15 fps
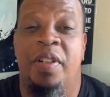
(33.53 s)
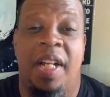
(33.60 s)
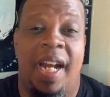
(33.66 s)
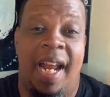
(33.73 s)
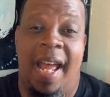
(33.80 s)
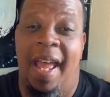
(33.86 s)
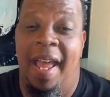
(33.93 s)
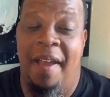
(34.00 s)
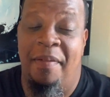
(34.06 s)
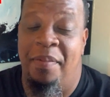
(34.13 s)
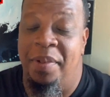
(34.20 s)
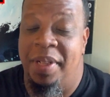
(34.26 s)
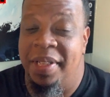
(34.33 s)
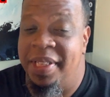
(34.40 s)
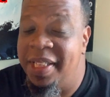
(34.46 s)
that I have
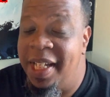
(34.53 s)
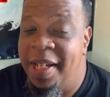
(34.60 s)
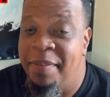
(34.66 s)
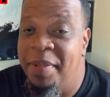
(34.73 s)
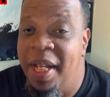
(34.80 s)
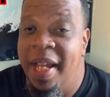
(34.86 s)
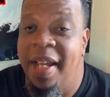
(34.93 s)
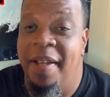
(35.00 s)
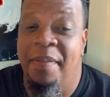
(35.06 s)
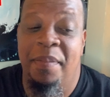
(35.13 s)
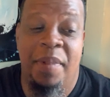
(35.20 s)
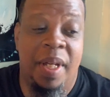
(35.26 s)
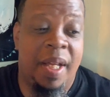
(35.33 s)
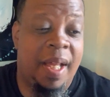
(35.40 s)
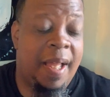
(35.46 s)
with the same name.
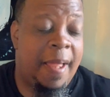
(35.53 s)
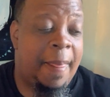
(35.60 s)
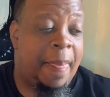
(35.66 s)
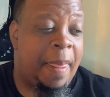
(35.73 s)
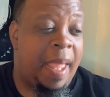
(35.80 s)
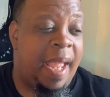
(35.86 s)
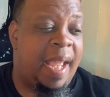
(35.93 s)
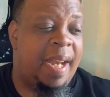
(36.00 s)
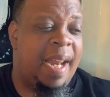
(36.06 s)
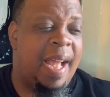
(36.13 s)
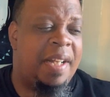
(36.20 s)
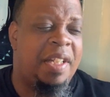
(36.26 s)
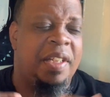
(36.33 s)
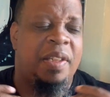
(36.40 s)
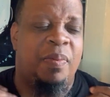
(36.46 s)
And I
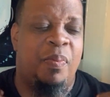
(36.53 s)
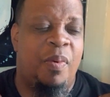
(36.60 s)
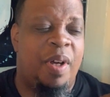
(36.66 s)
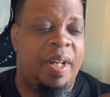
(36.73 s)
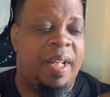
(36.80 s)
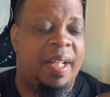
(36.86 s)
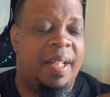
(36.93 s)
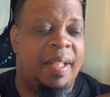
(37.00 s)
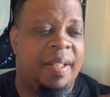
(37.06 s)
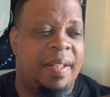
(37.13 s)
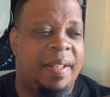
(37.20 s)
just want to